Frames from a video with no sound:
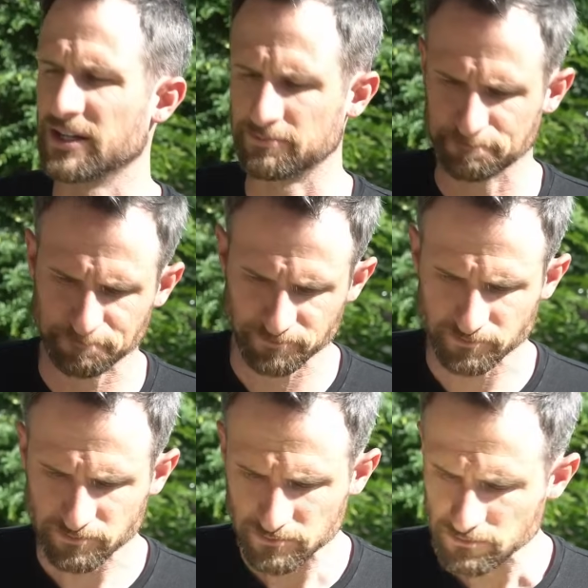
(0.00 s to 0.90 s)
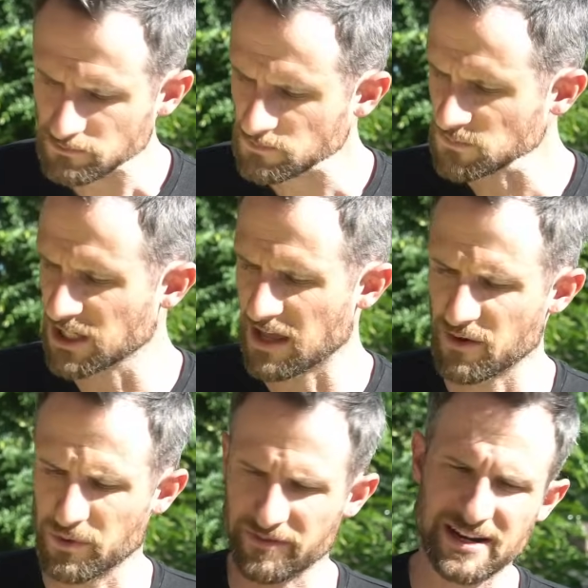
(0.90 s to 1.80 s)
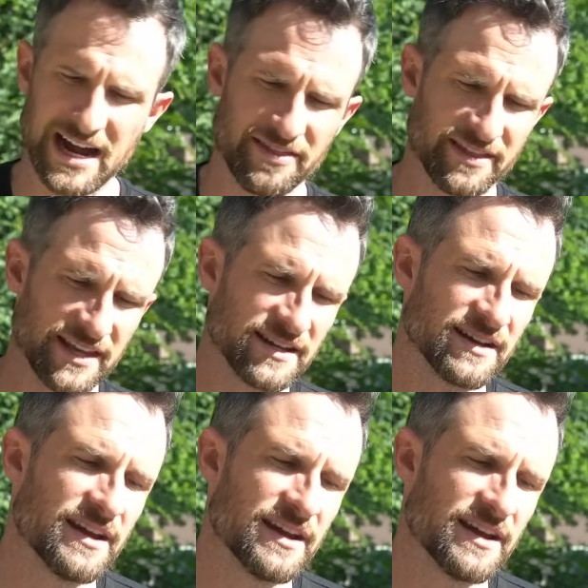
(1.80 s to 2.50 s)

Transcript: it. And then we've got the